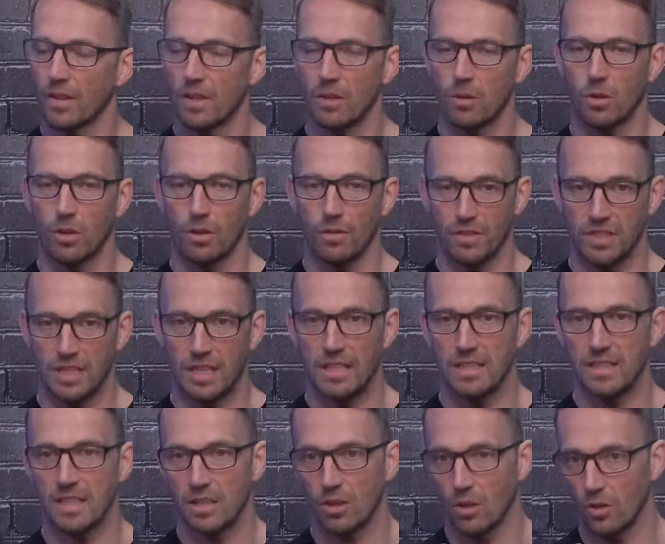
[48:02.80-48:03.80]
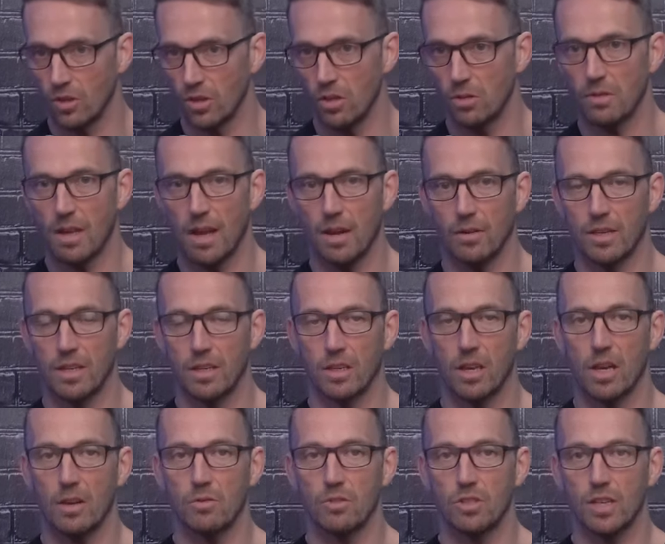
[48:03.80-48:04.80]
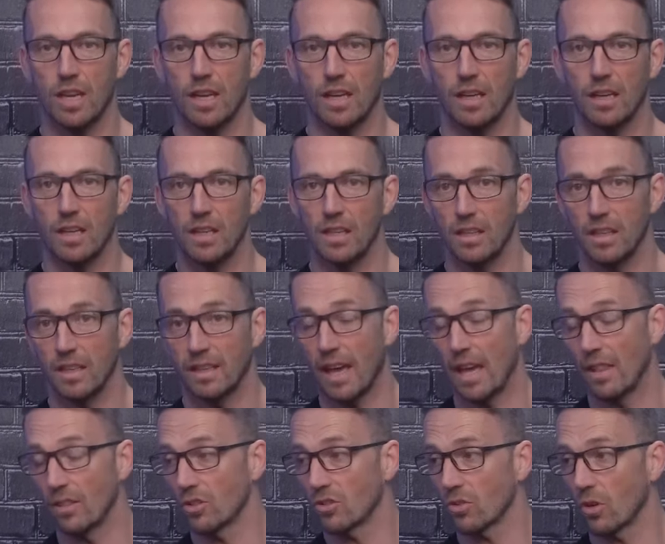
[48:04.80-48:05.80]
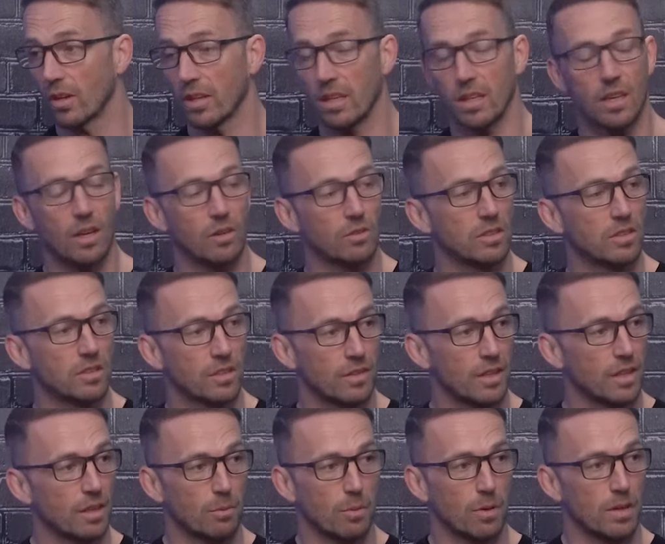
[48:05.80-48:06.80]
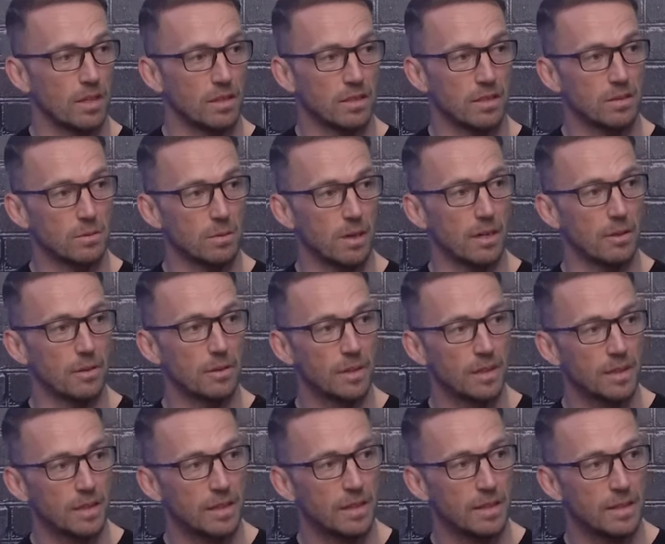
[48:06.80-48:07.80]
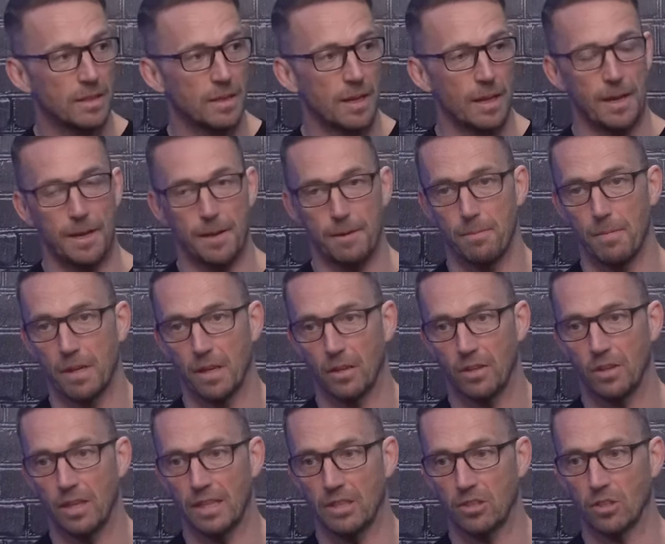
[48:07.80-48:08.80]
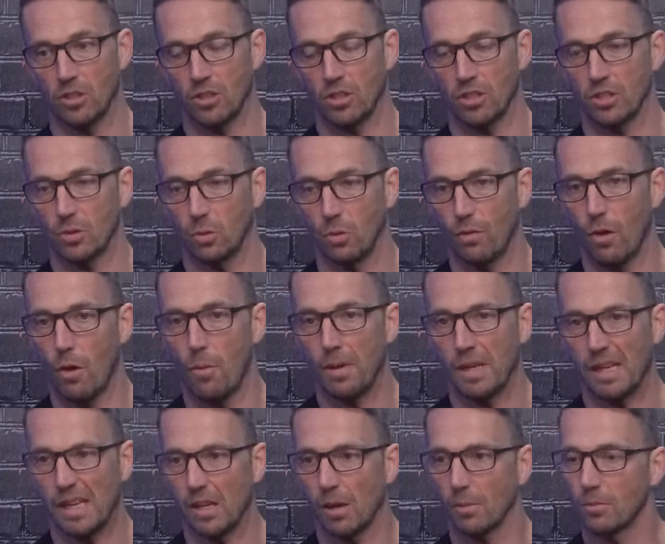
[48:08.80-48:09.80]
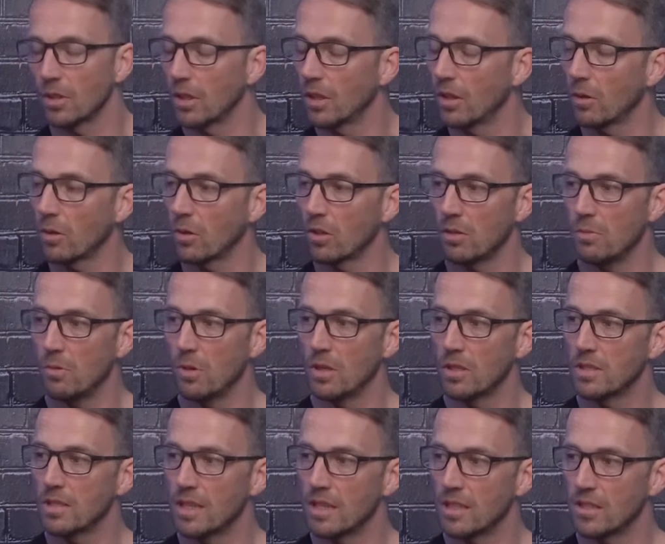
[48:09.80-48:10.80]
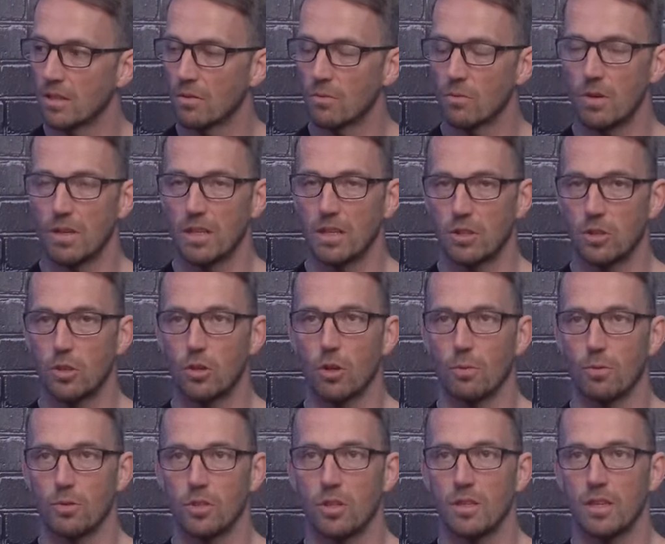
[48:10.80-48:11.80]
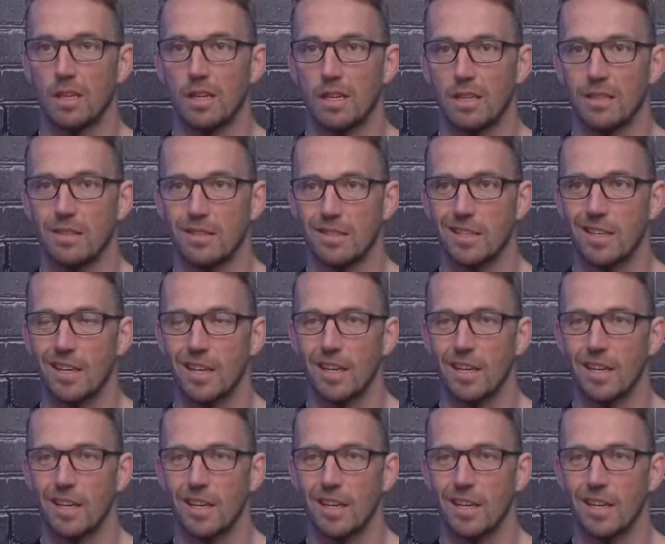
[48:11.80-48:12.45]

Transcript: mm-hmm. you've got the facility, you've got you down here coaching. Again, the striking coaches I think are brilliant as well. Yeah. Um, and I think just sort of opening up to the local community, there's a really good opportunity. And